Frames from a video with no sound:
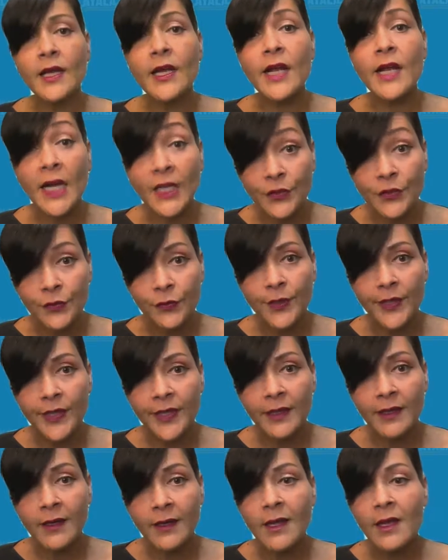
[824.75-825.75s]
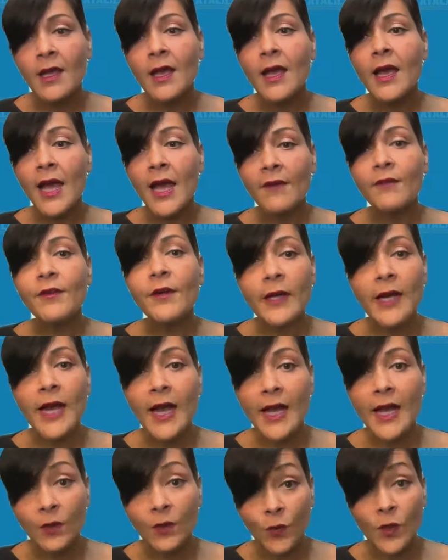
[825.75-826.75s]
country, ever
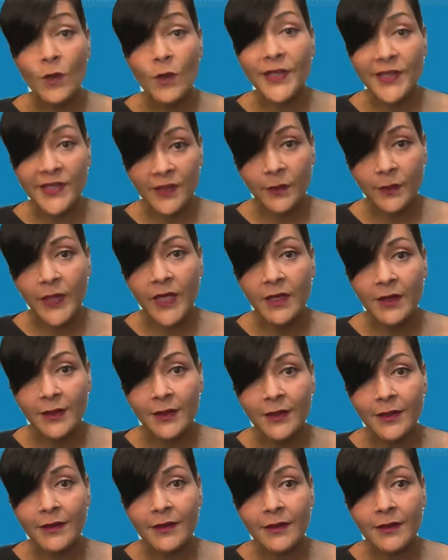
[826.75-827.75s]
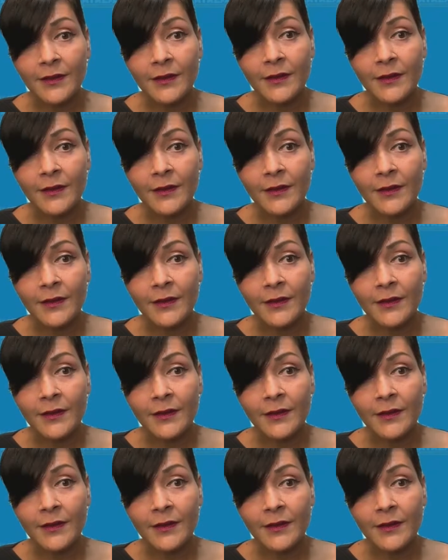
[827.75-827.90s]
had a woman speaker.